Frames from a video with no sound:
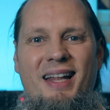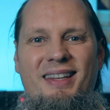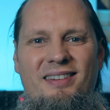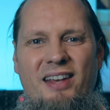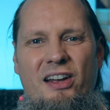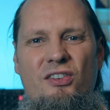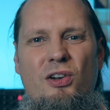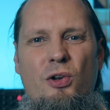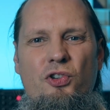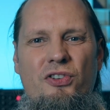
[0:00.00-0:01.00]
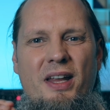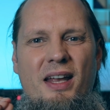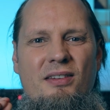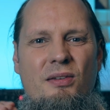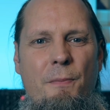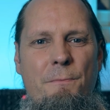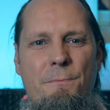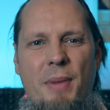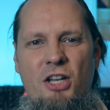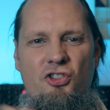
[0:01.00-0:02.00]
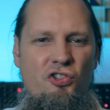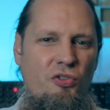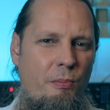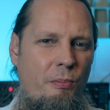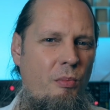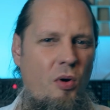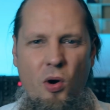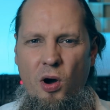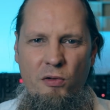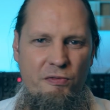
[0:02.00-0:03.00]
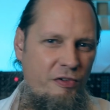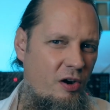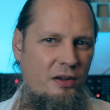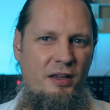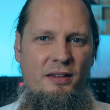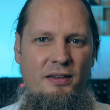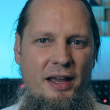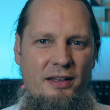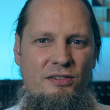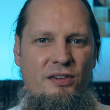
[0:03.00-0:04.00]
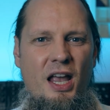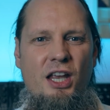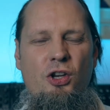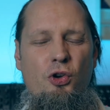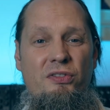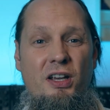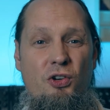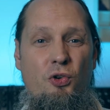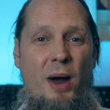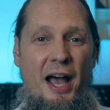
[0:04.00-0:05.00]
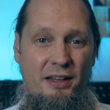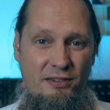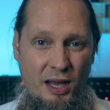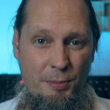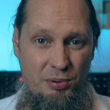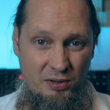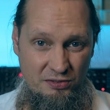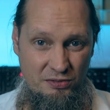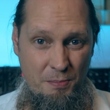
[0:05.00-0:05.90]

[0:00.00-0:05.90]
The second solution is much more work intense. Using dry samples